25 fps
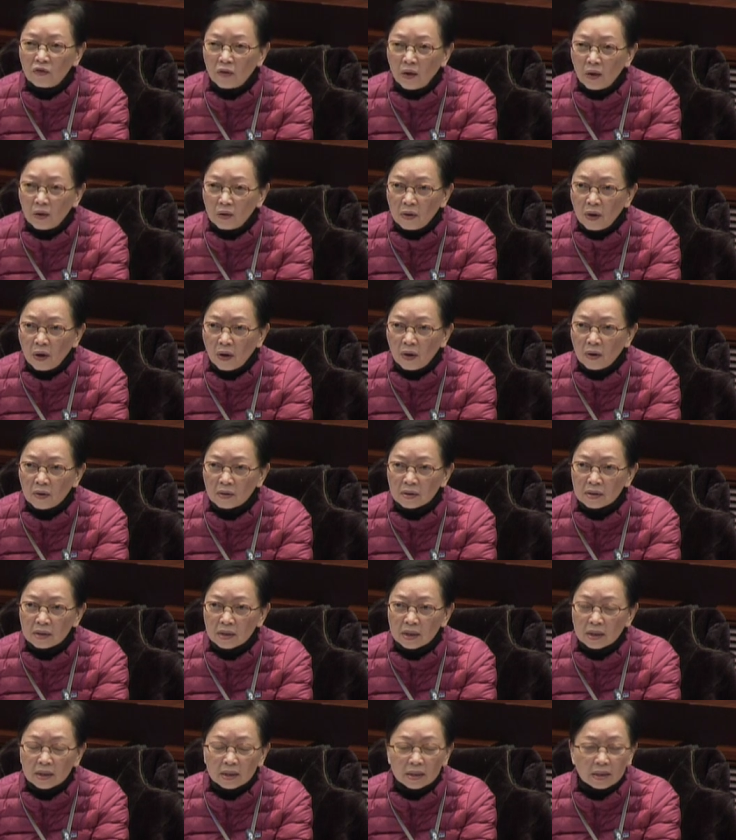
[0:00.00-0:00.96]
15%-17%,
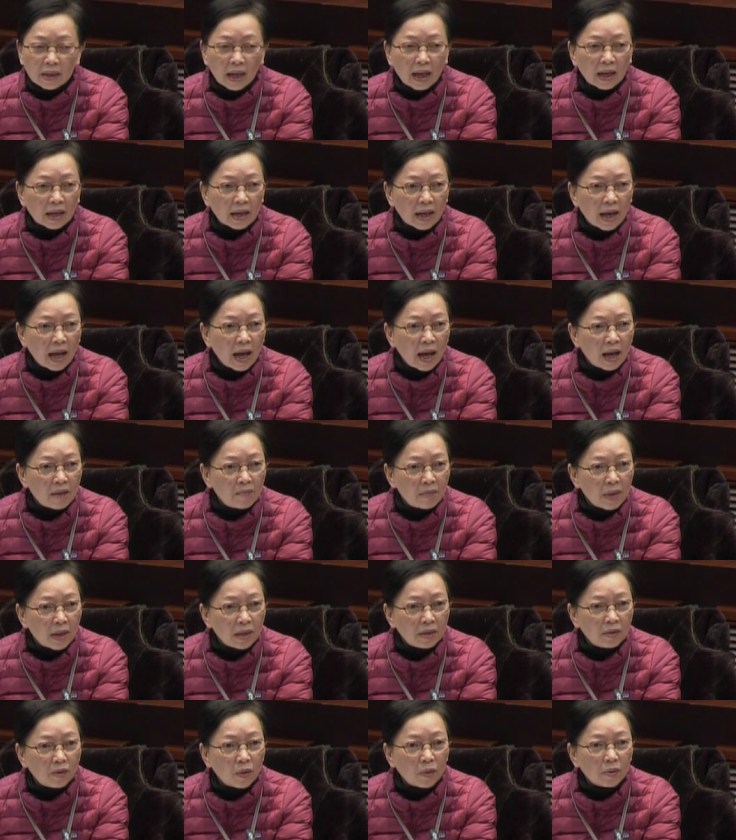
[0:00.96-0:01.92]
instead
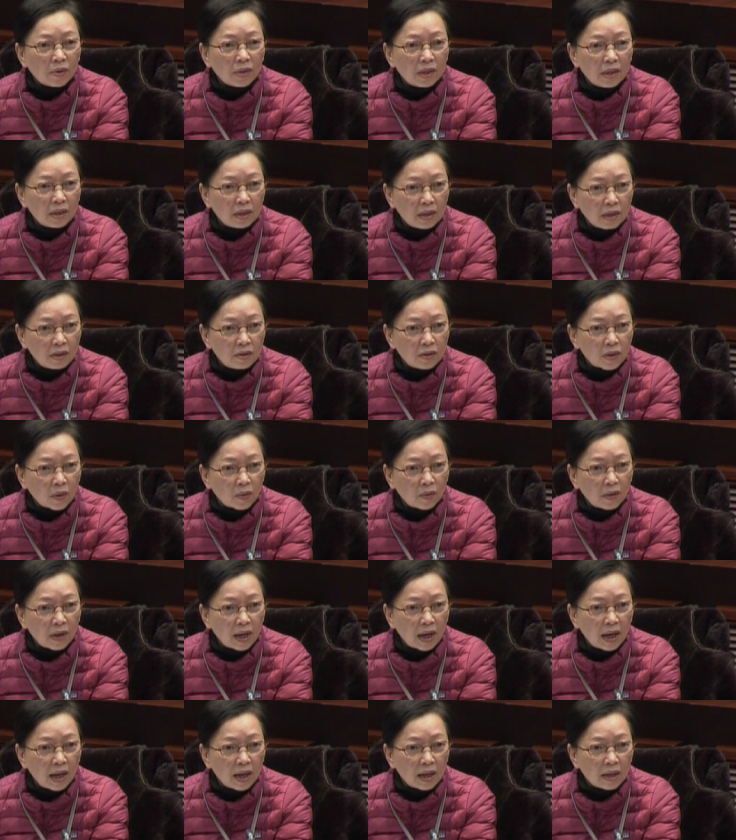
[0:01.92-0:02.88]
of paying
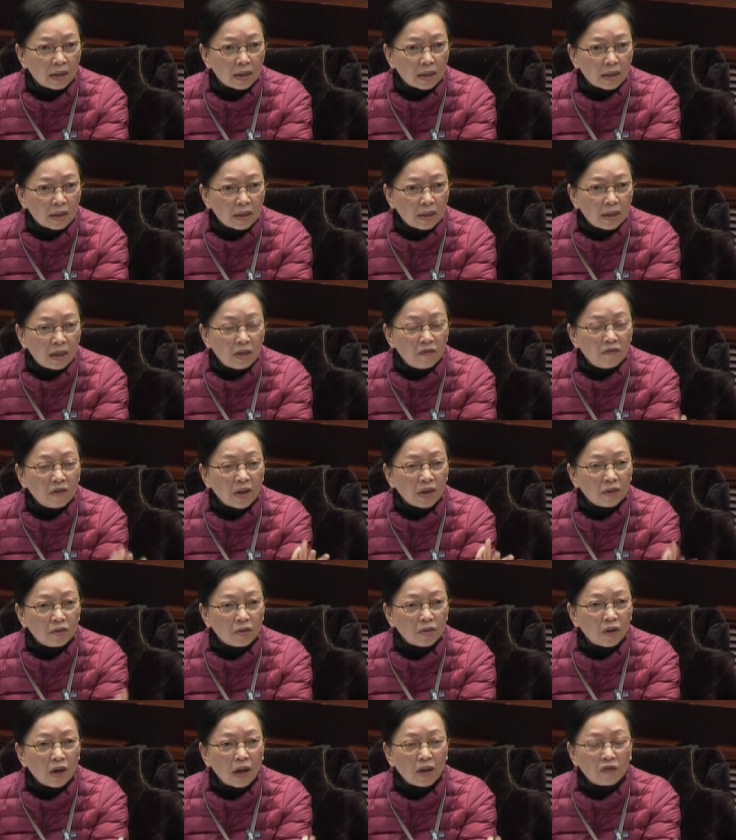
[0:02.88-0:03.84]
premium
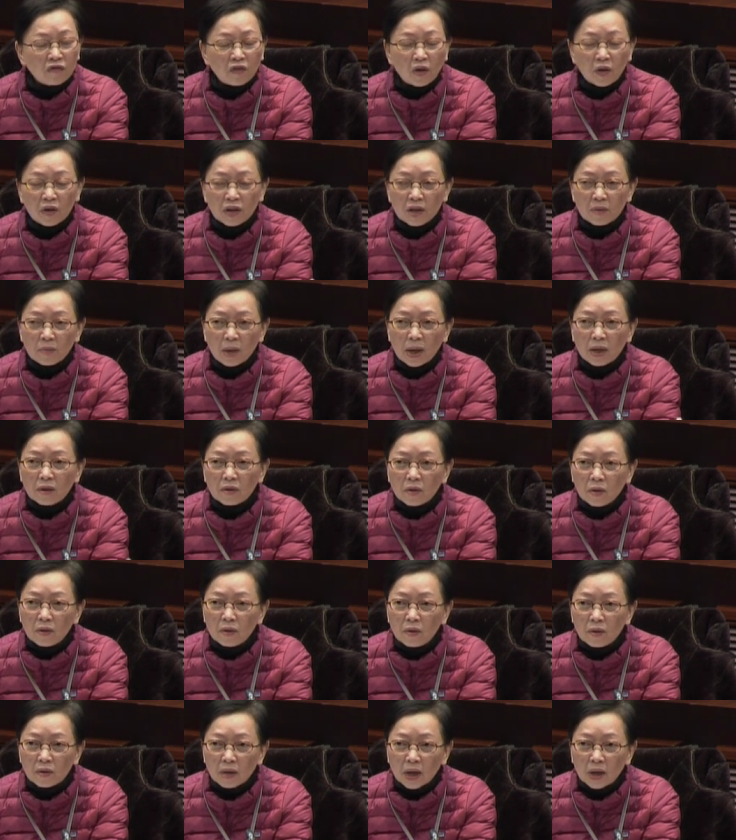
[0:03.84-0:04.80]
um, payment
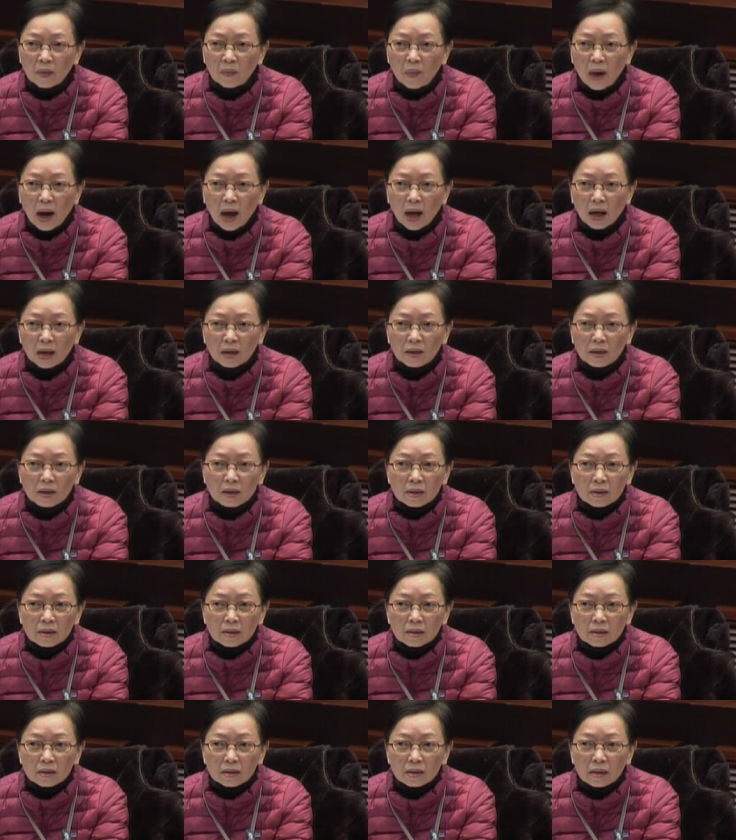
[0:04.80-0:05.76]
to the future
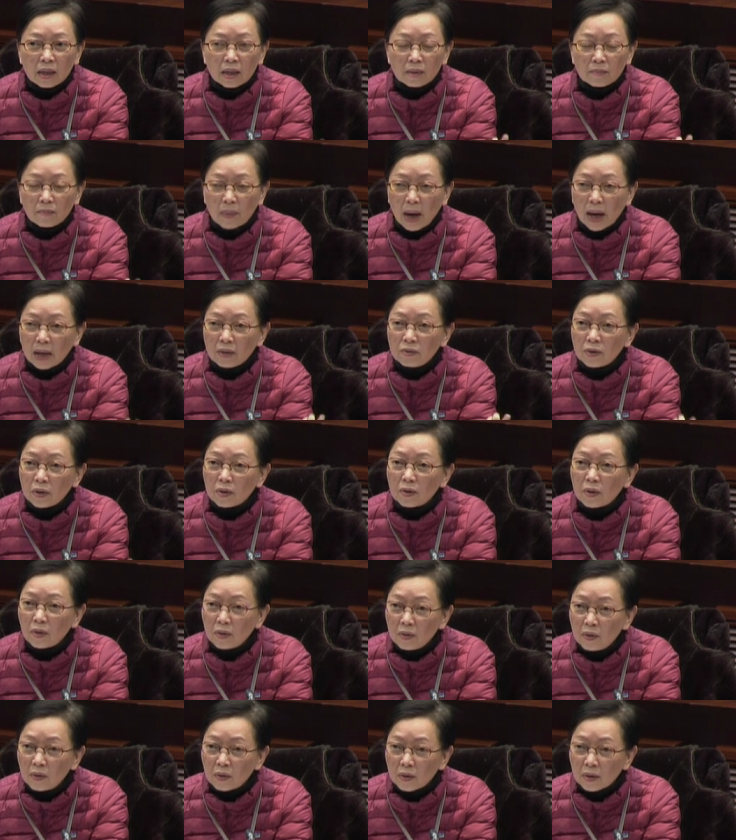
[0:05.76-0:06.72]
development. Wouldn't
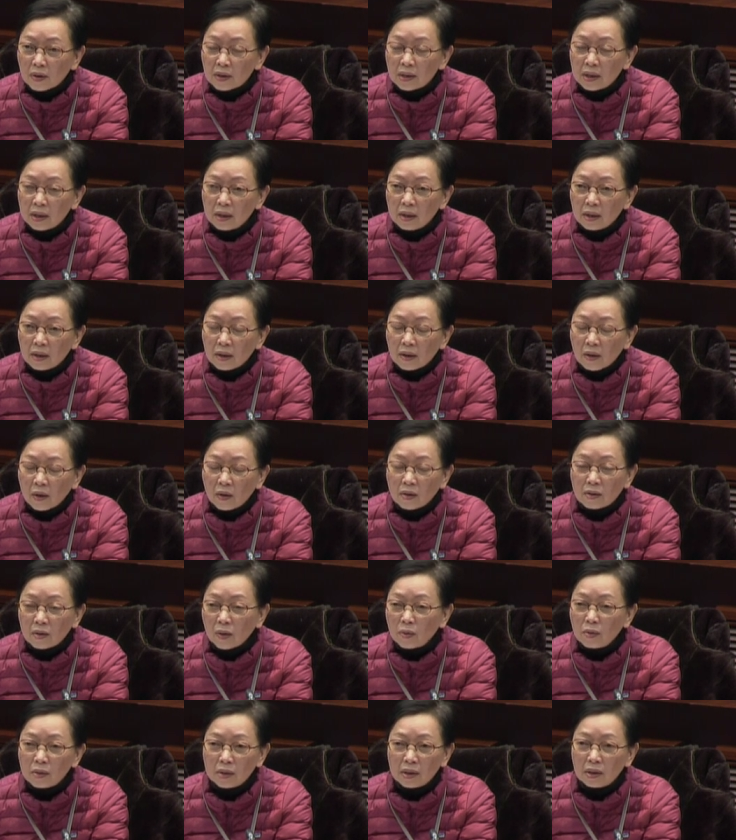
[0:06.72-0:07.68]
it be
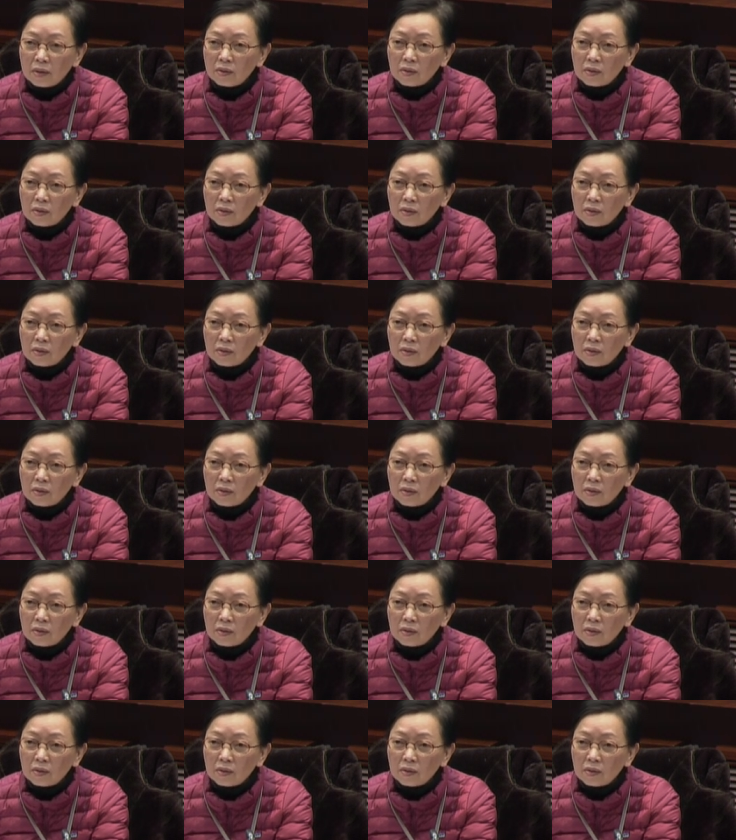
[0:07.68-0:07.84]
easier?